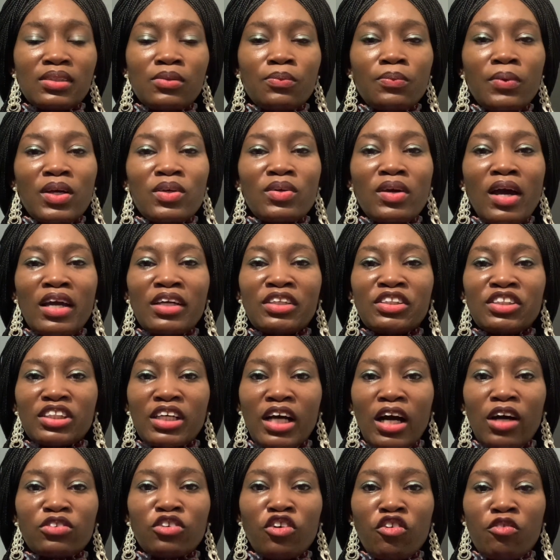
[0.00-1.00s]
when you are a
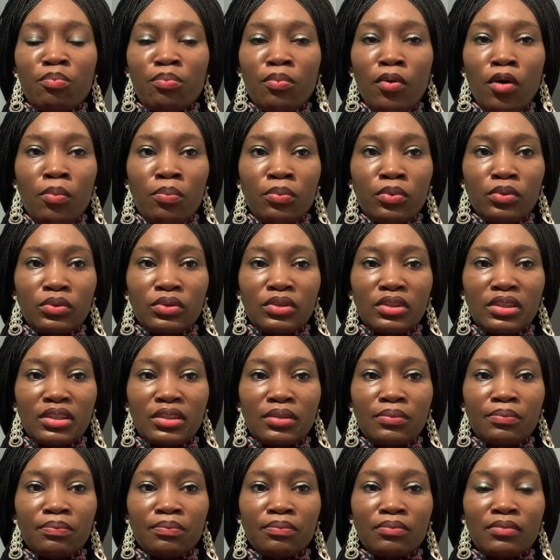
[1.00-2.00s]
child of purpose,
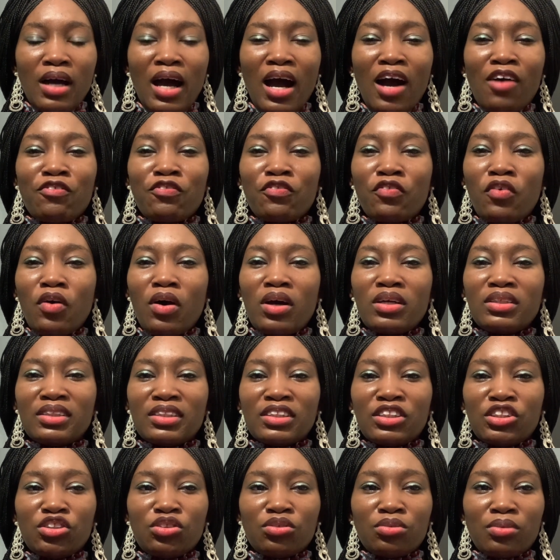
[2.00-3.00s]
avoid
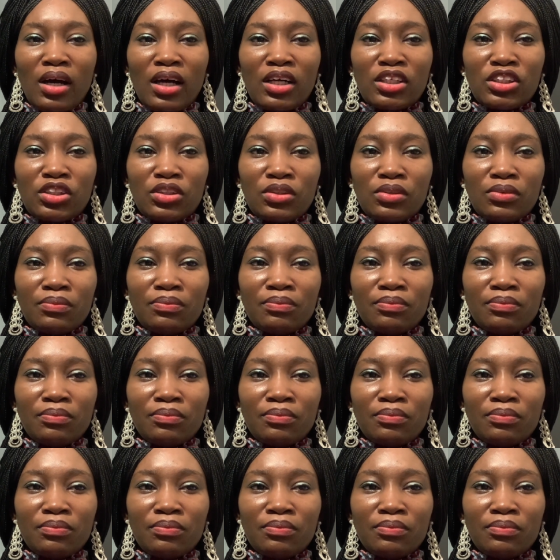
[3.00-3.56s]
distraction.